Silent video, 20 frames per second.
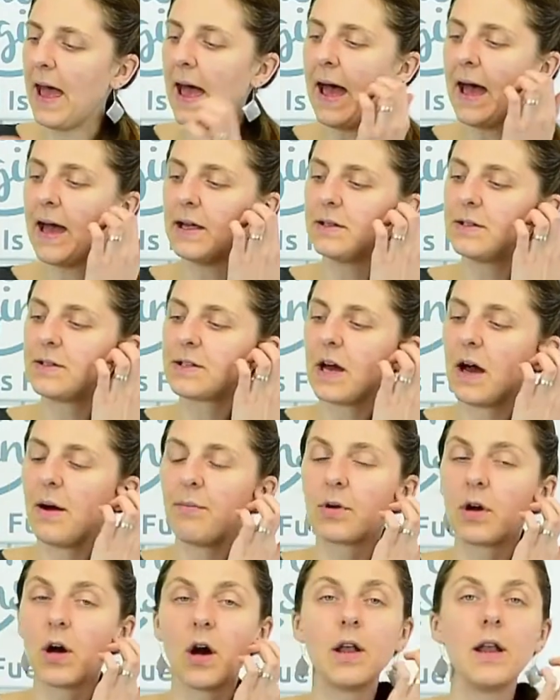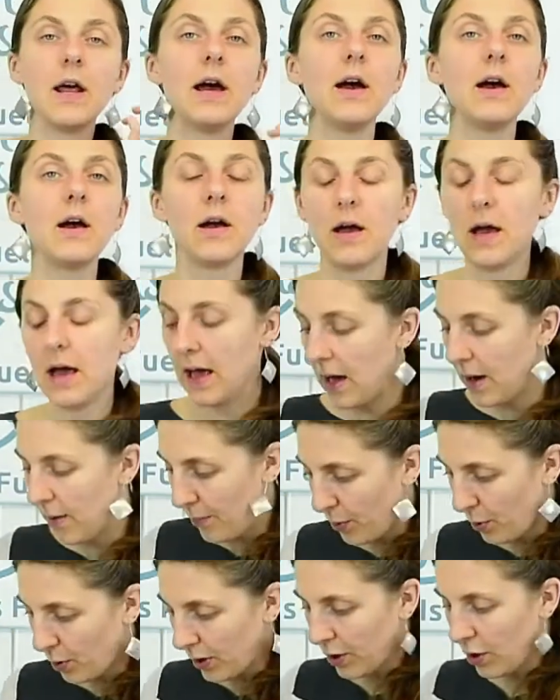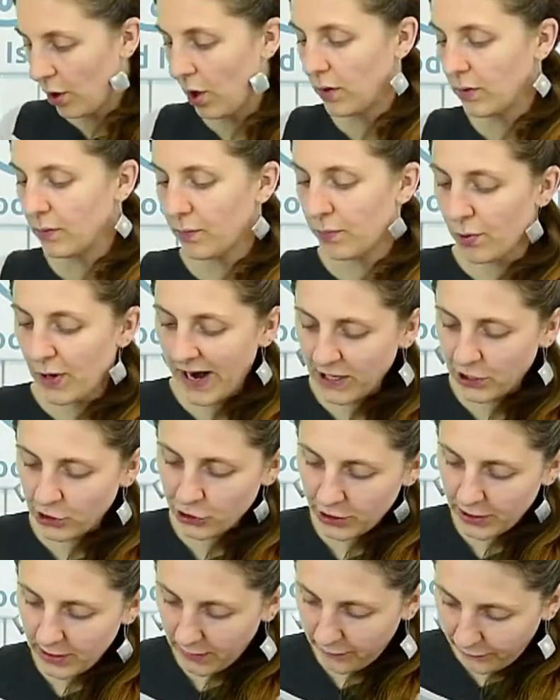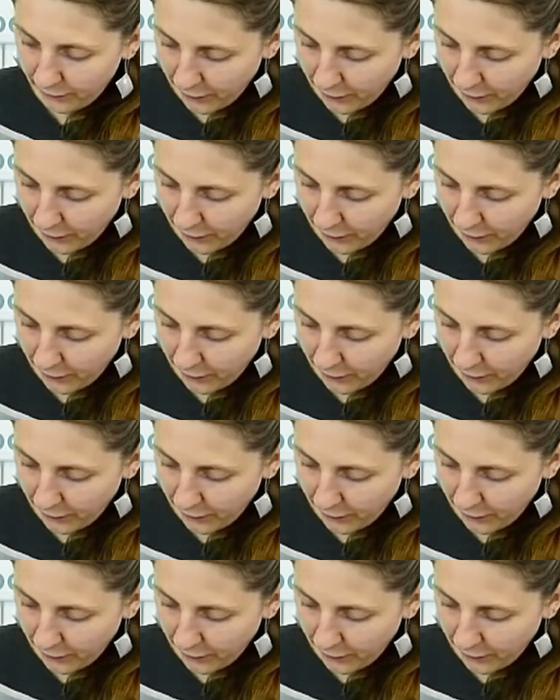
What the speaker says: and I'm gonna put it on pressure